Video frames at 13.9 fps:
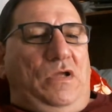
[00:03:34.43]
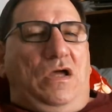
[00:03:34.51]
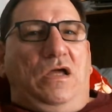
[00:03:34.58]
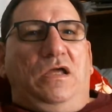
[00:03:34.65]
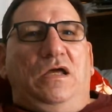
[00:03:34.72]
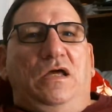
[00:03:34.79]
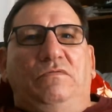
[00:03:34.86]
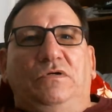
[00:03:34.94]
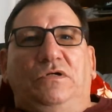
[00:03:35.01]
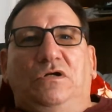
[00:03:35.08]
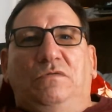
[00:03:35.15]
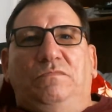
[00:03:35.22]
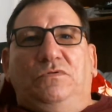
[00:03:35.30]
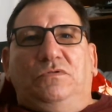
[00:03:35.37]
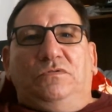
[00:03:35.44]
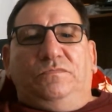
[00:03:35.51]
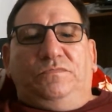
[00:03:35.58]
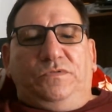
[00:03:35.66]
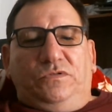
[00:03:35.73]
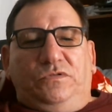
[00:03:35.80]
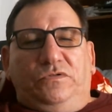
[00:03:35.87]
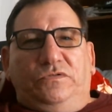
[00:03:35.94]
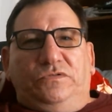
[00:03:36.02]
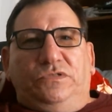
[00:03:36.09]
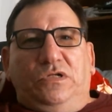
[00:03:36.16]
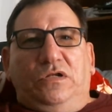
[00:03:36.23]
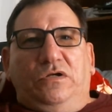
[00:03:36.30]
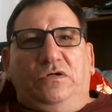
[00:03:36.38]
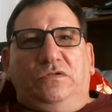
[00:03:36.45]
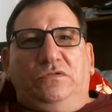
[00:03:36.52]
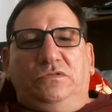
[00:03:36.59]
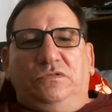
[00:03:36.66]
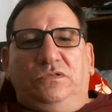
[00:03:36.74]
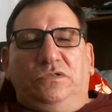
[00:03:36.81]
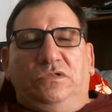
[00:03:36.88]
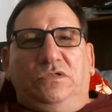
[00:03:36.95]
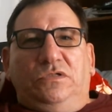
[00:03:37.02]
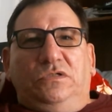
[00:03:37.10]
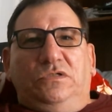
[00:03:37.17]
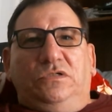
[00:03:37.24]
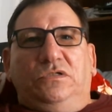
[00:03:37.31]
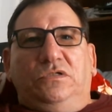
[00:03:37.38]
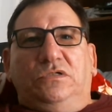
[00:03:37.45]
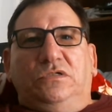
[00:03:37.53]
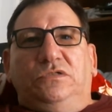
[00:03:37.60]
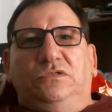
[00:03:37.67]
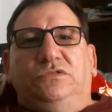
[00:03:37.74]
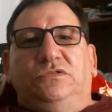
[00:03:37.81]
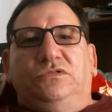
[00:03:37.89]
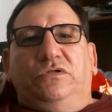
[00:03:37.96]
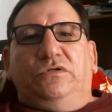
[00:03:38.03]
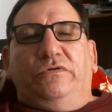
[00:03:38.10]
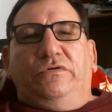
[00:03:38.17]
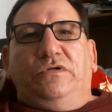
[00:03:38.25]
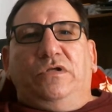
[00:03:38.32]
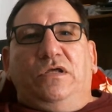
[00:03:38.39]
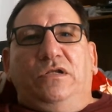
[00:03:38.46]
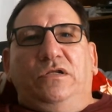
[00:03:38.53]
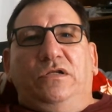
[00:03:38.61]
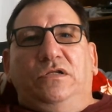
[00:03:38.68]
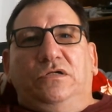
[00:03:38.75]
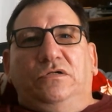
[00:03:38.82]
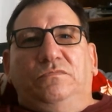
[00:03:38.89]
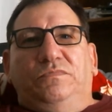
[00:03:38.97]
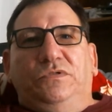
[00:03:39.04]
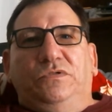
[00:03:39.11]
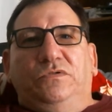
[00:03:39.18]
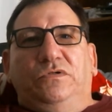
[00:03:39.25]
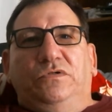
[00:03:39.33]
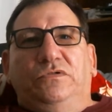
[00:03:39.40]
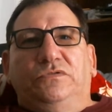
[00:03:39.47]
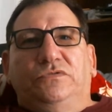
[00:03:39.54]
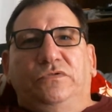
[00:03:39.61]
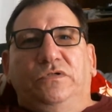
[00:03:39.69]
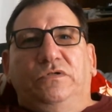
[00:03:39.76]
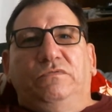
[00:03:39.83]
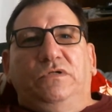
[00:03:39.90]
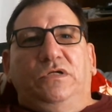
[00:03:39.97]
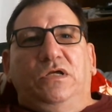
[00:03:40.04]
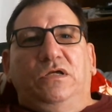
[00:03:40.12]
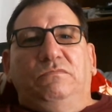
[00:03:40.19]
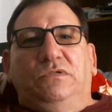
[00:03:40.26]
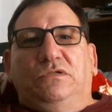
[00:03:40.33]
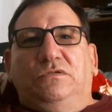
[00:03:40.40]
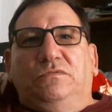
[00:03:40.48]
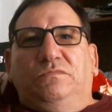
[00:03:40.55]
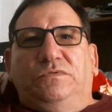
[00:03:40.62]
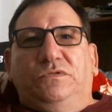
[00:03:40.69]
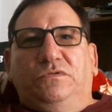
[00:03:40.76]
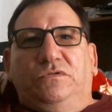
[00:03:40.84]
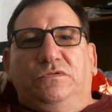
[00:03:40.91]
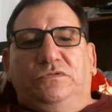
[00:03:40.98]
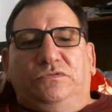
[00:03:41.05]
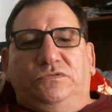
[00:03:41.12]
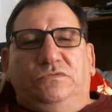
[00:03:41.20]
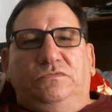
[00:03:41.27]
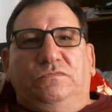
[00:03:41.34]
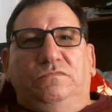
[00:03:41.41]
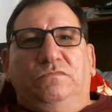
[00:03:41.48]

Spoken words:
I have a couple computers that are considered editing computers or even gaming computers.